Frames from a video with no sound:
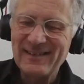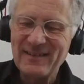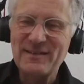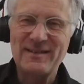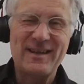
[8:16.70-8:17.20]

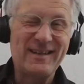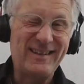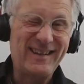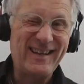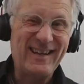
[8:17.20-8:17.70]
started
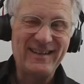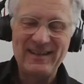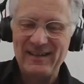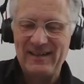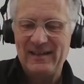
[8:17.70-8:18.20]
again,
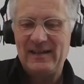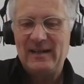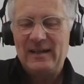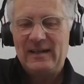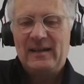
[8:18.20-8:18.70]

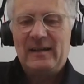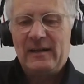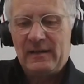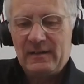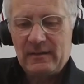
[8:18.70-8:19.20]

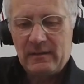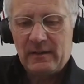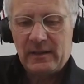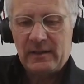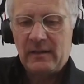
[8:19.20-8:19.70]
and
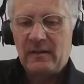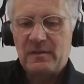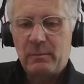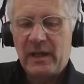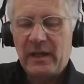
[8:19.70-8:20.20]
I can
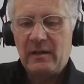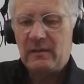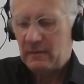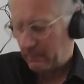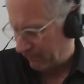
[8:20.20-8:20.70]
explain
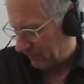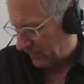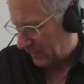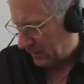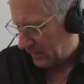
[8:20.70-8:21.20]
it.
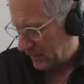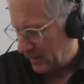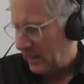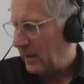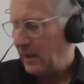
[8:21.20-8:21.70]

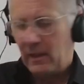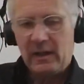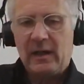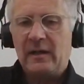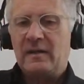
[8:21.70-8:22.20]

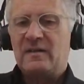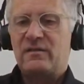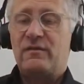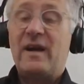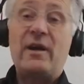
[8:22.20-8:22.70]
And it's
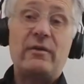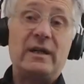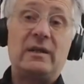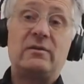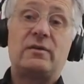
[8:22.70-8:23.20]

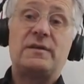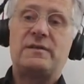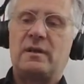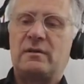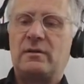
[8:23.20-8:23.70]
very
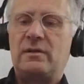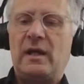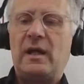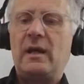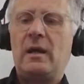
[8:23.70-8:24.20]
interesting
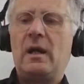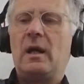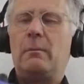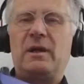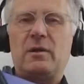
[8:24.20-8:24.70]
today
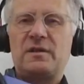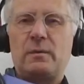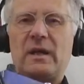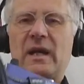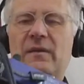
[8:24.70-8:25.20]
because
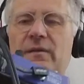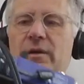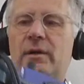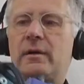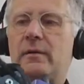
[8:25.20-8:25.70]
we got
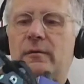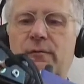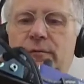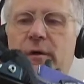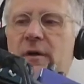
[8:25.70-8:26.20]
the
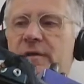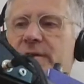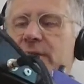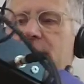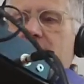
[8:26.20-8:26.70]

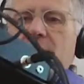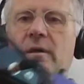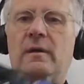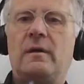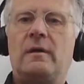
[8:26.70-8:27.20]
first
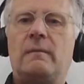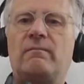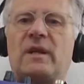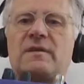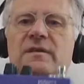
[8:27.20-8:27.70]

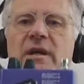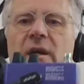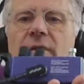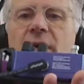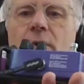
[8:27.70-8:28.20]

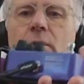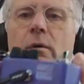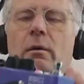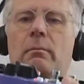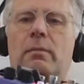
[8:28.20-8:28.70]
stereo
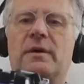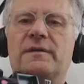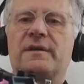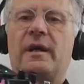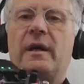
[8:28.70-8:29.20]

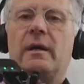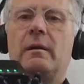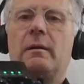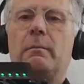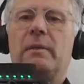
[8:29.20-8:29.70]
bonsai
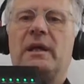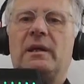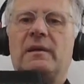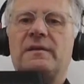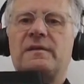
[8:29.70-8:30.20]

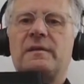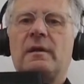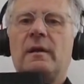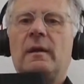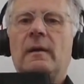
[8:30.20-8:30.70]
pedals,
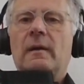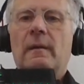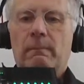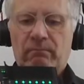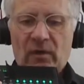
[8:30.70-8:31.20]

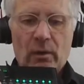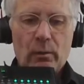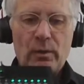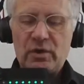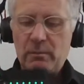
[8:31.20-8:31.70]

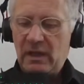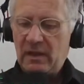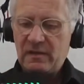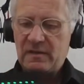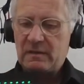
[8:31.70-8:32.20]
which
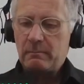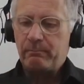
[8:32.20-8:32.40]
means